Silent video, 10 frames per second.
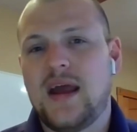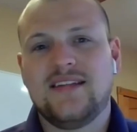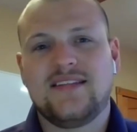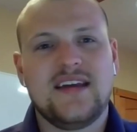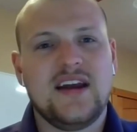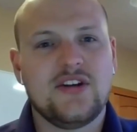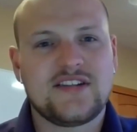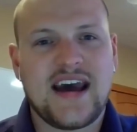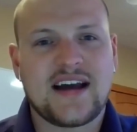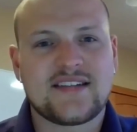and seeing your
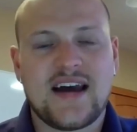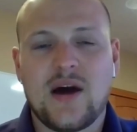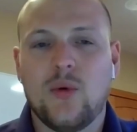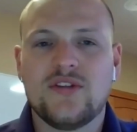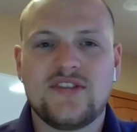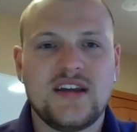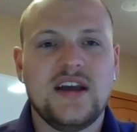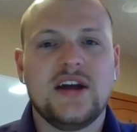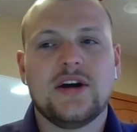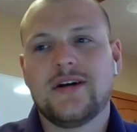tax guy once a
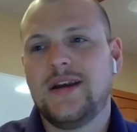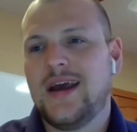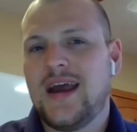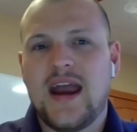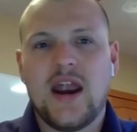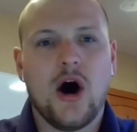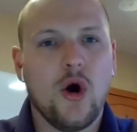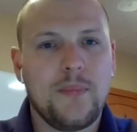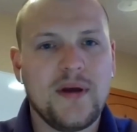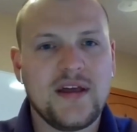year and, and
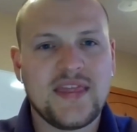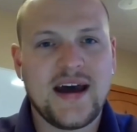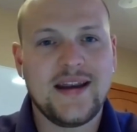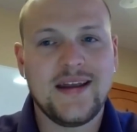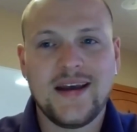hoping that,